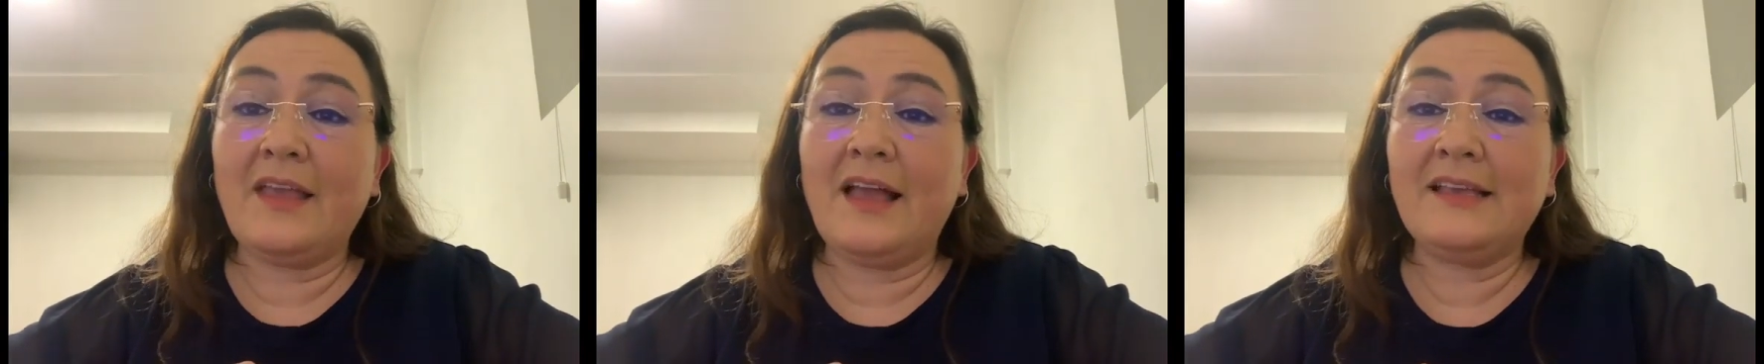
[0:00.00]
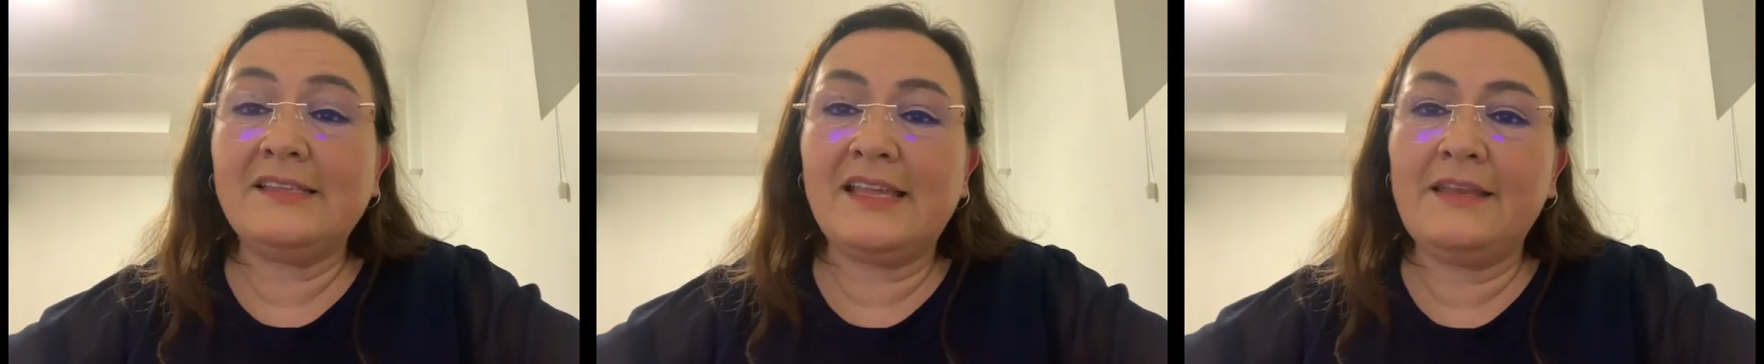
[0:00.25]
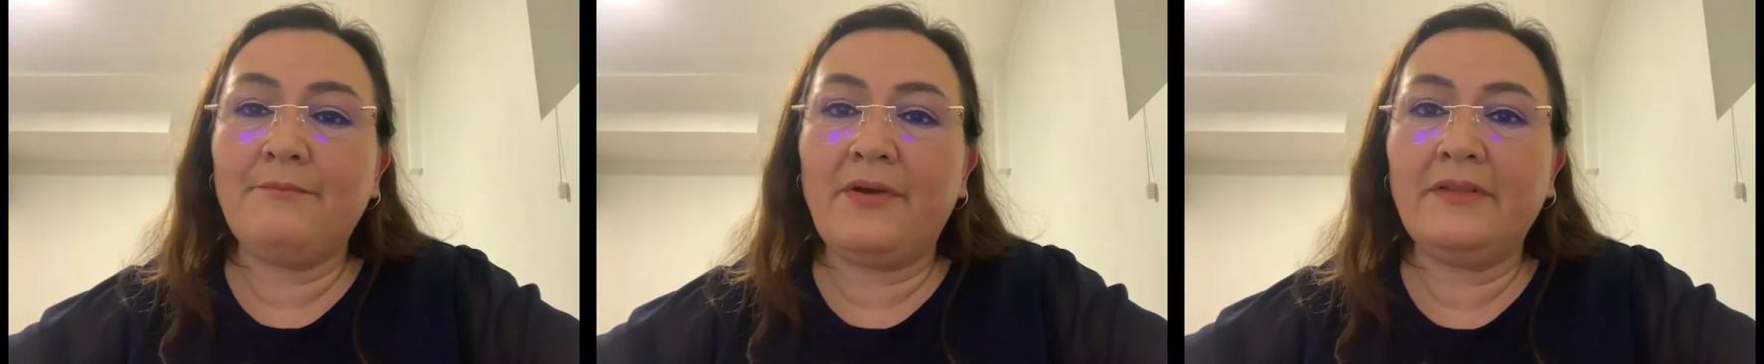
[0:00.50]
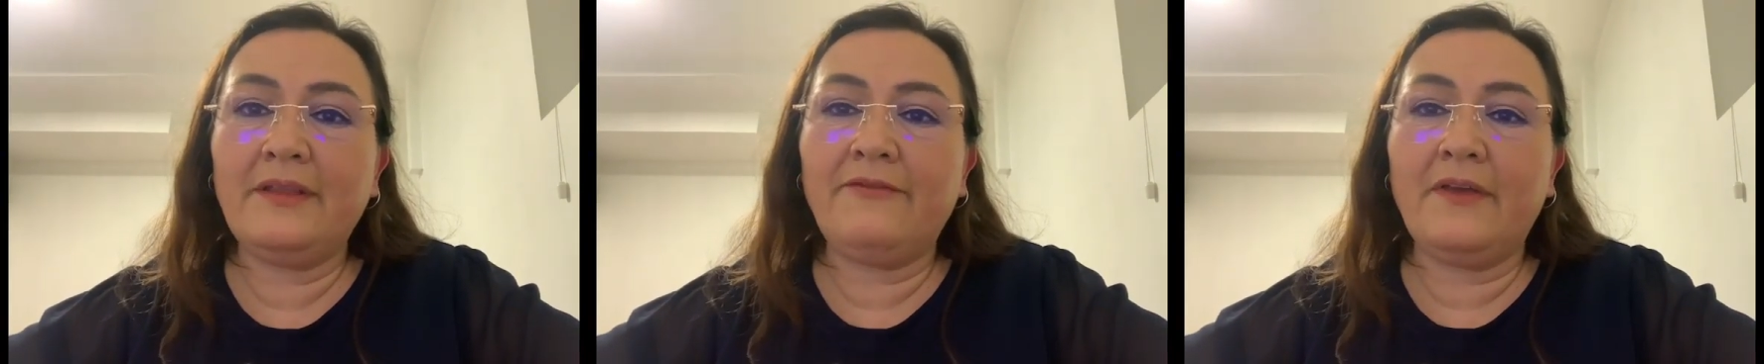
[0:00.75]
Is an
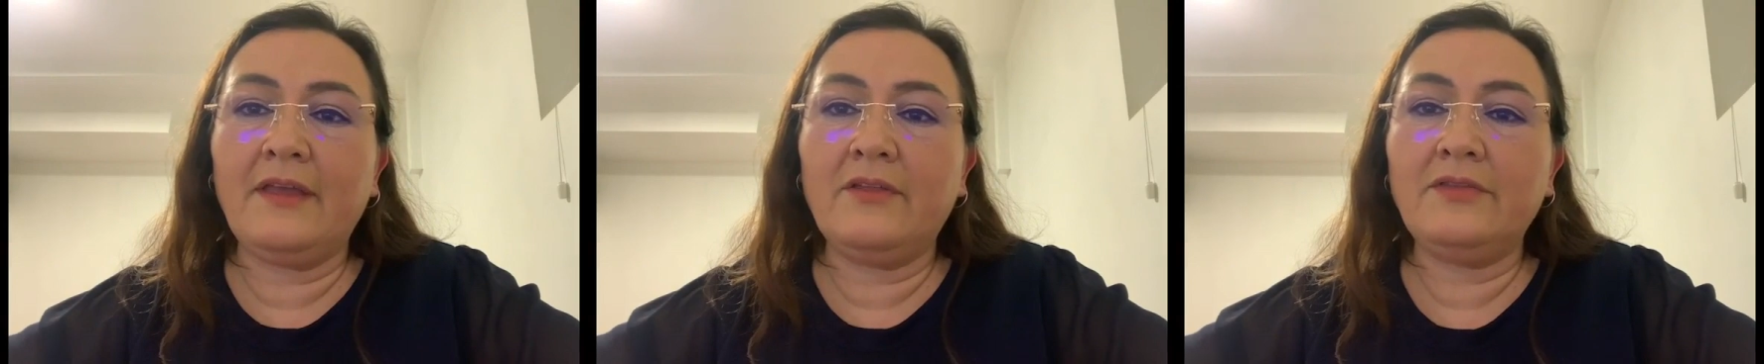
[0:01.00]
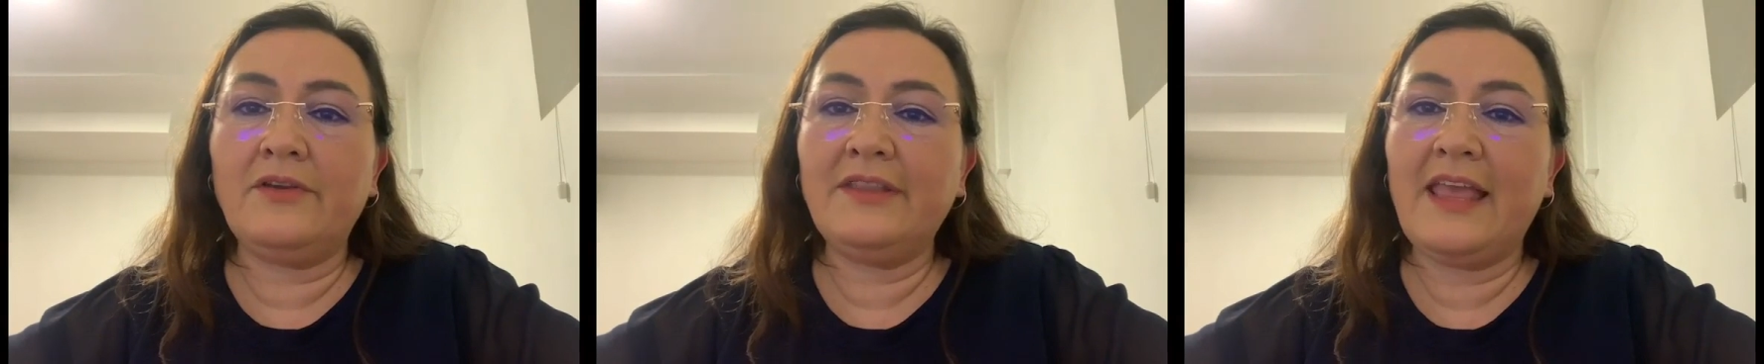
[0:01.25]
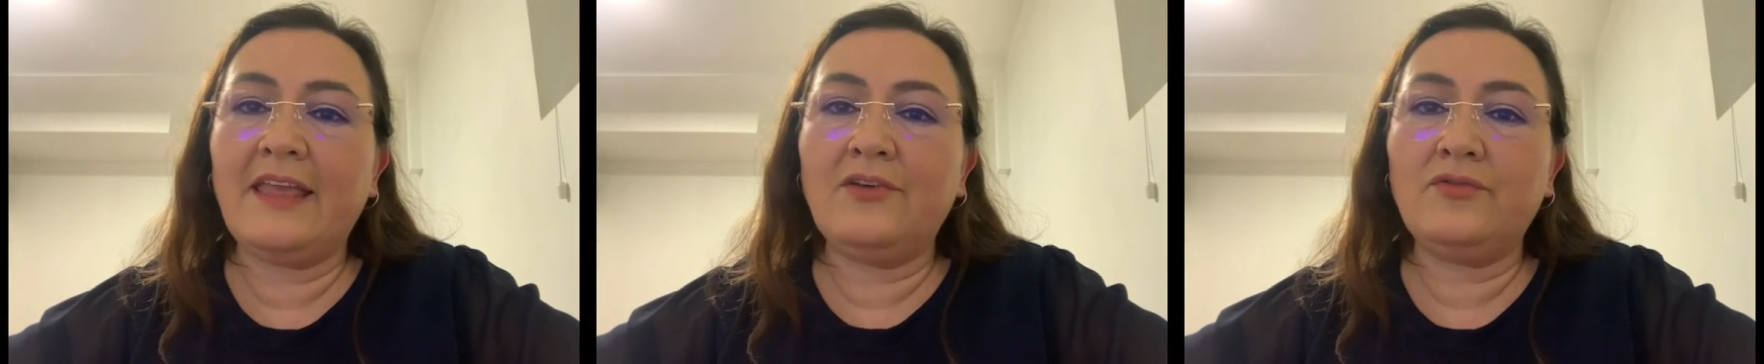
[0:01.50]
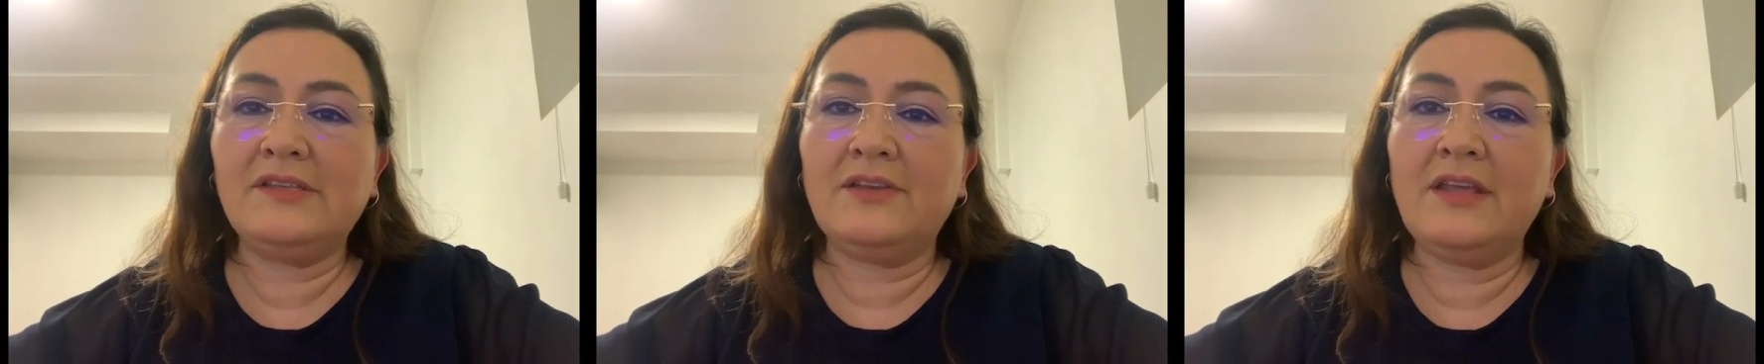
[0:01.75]
imperative undertaking
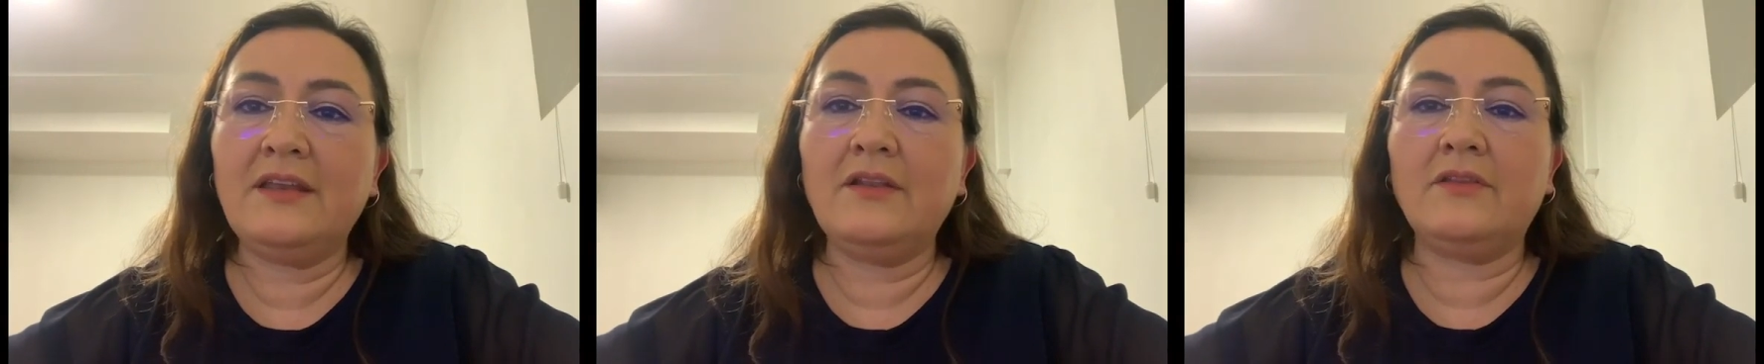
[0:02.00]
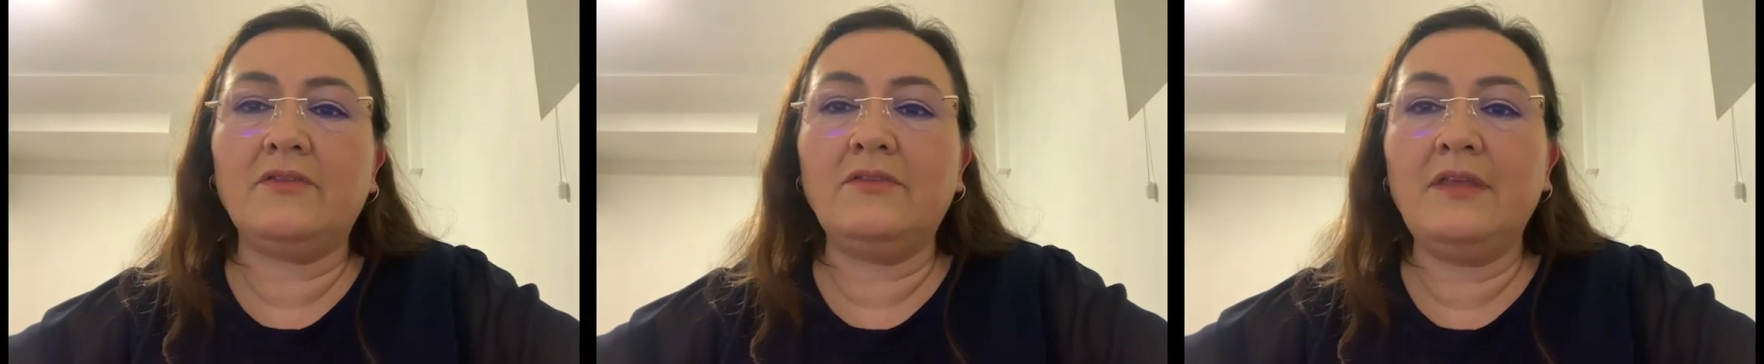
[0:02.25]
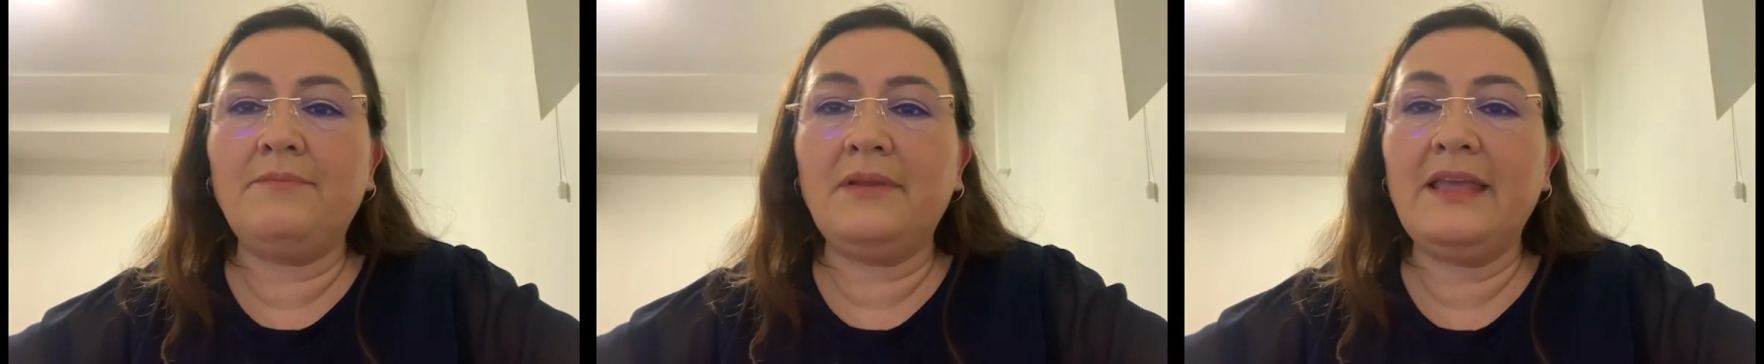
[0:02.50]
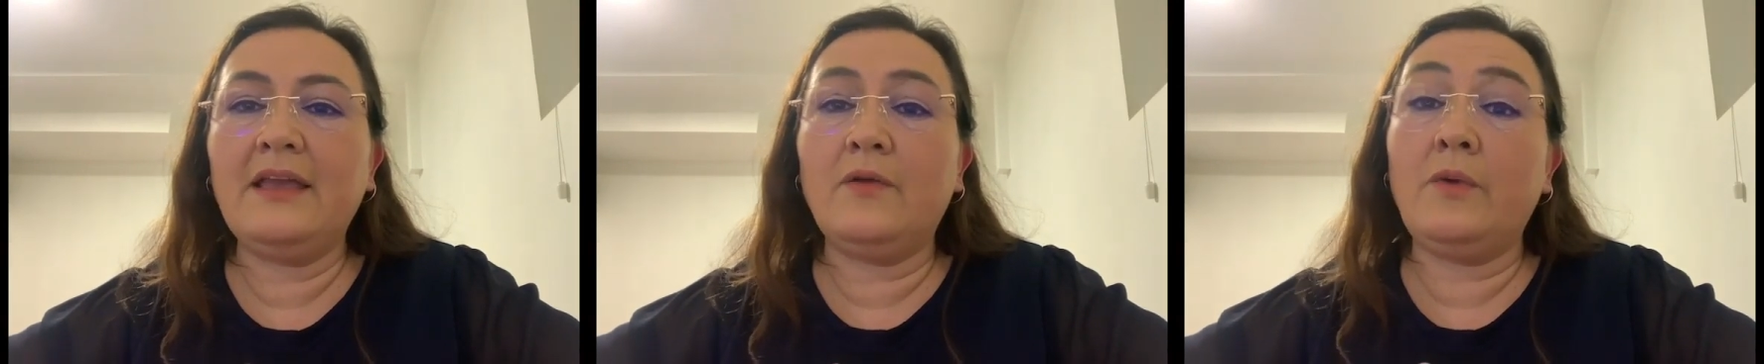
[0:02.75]
resonate too
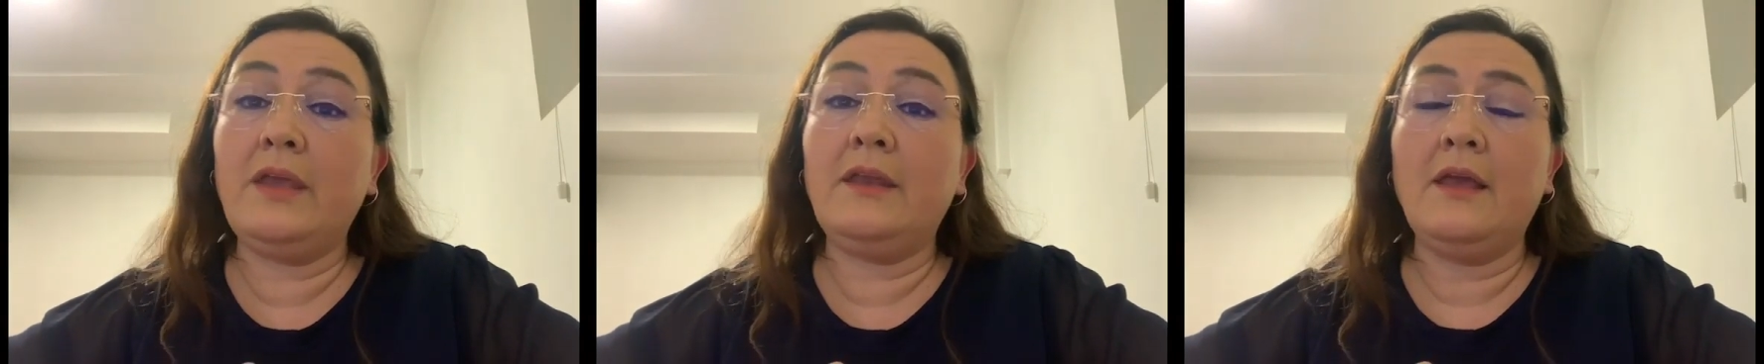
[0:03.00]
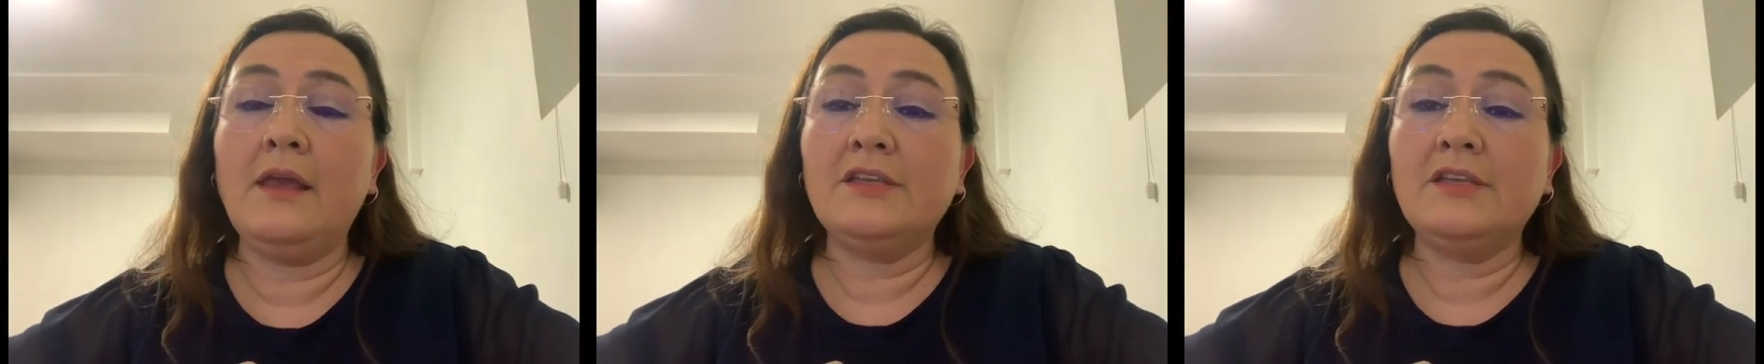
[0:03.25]
deeply with